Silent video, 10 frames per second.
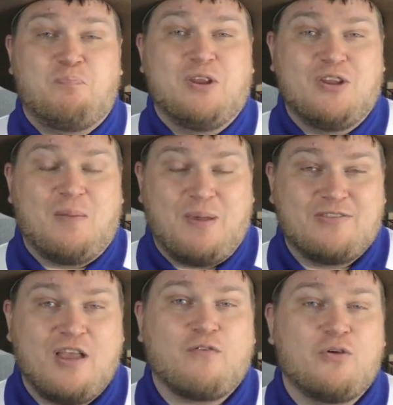Been done by
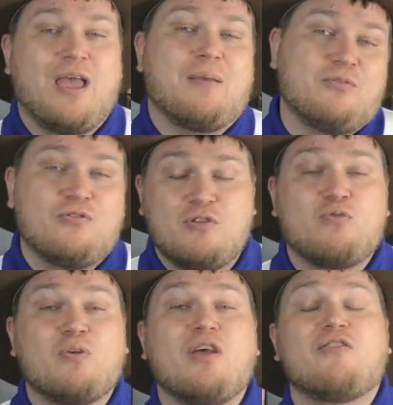several games.
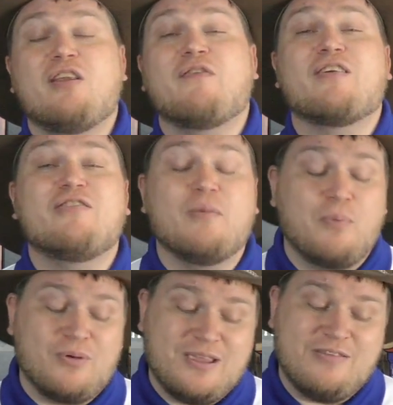This one does it in a very
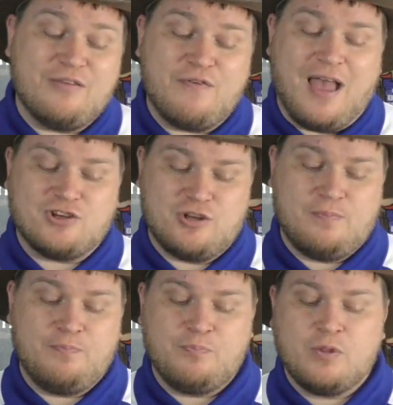simple, easy fashion.